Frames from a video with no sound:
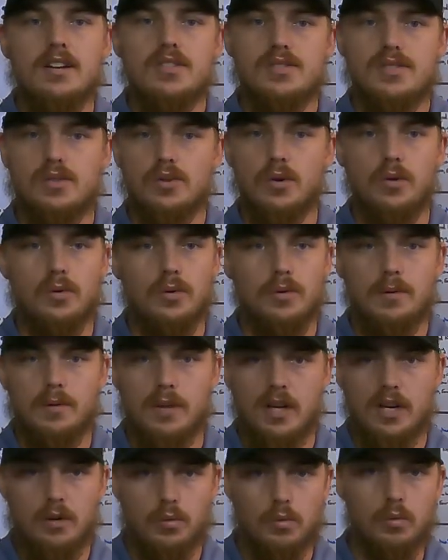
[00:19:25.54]
so
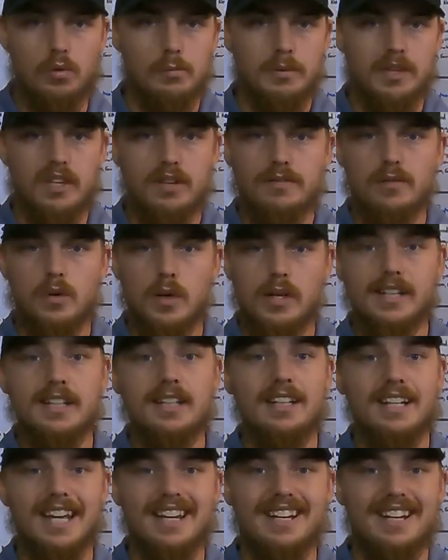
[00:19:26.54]
it will be
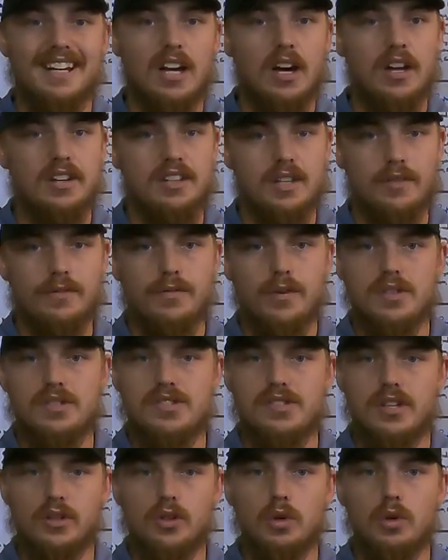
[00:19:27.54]
avoided and a different
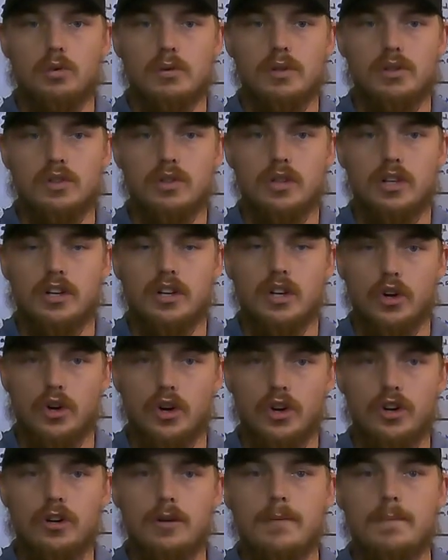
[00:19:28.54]
signal will
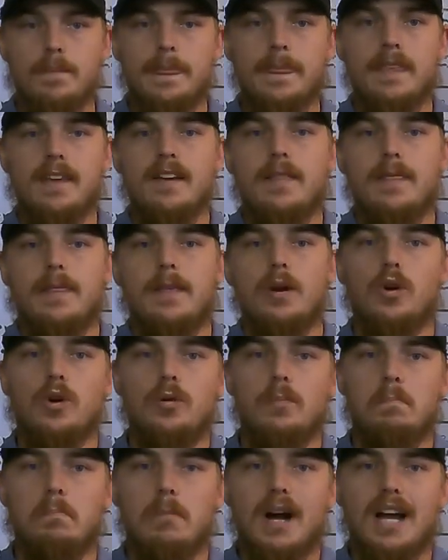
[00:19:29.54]
occur.
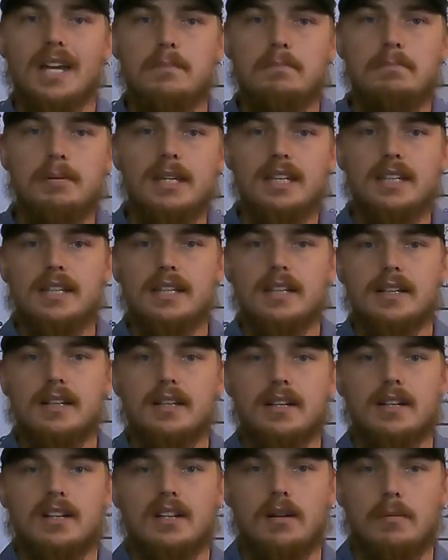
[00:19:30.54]
There might be
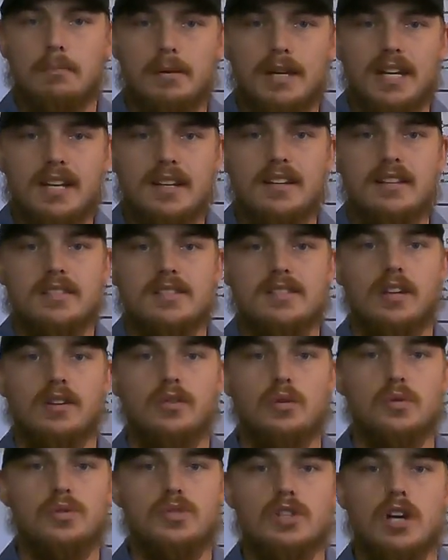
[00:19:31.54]
competing
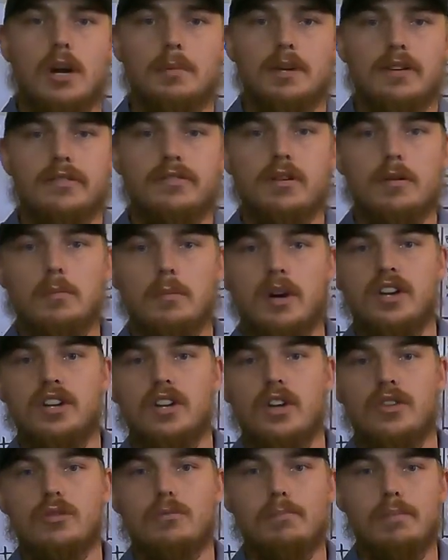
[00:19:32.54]
signals coming from
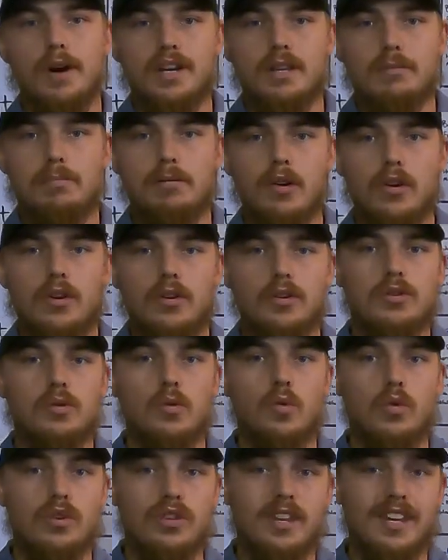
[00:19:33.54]
another body part
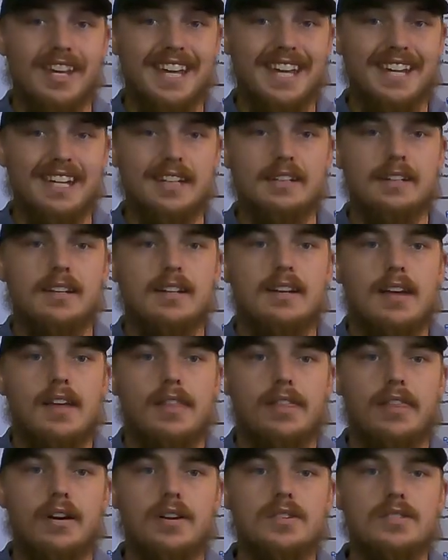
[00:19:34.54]
toward the gate,
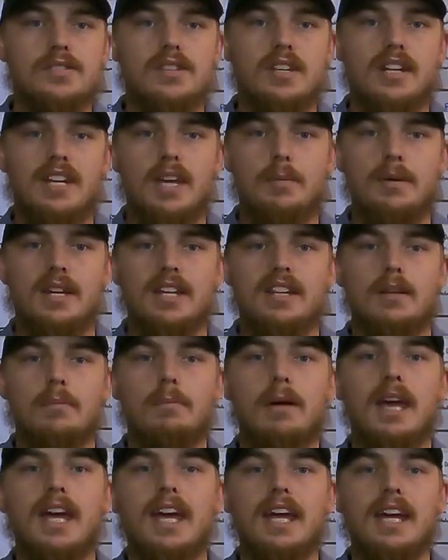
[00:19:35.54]
thus inhibiting the
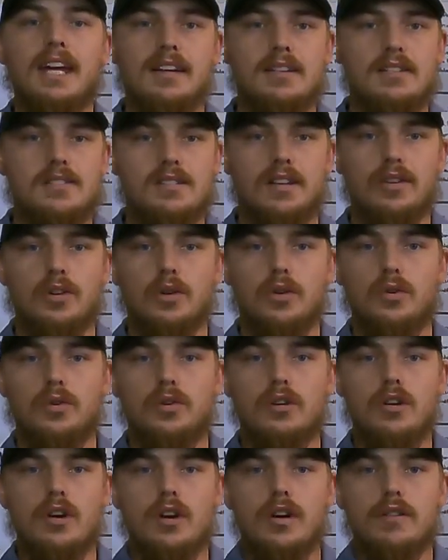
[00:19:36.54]
pain signal
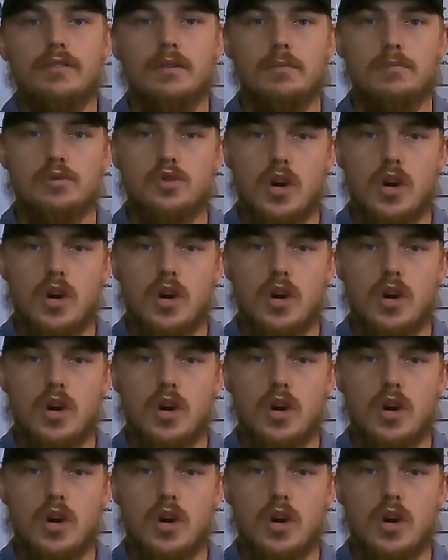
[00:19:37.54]
from